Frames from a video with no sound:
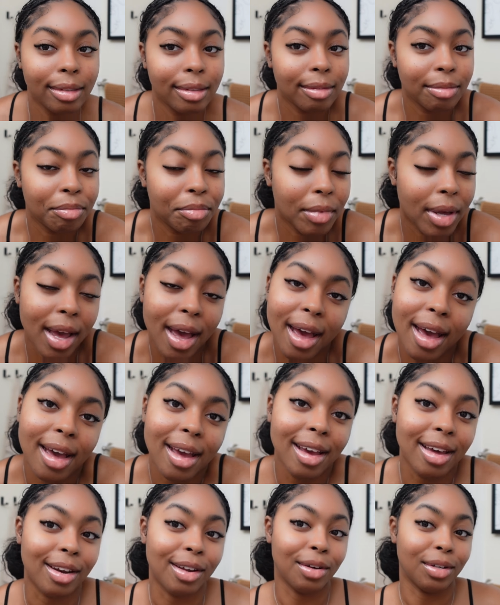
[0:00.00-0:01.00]

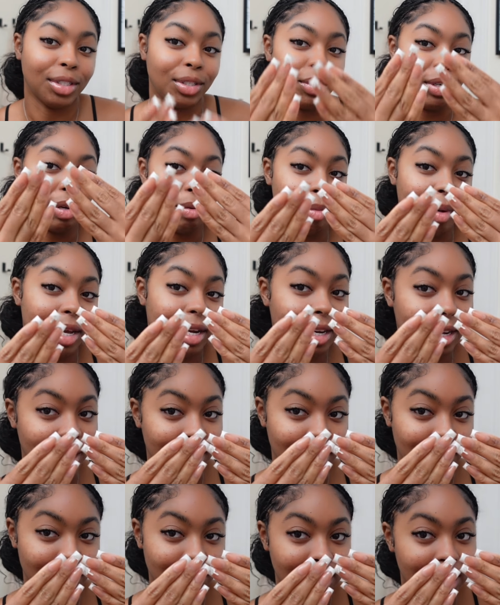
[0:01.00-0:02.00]
okay and i also did my
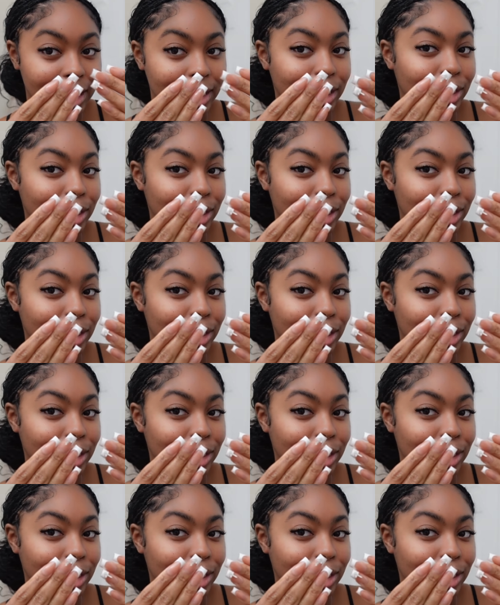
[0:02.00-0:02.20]
nails had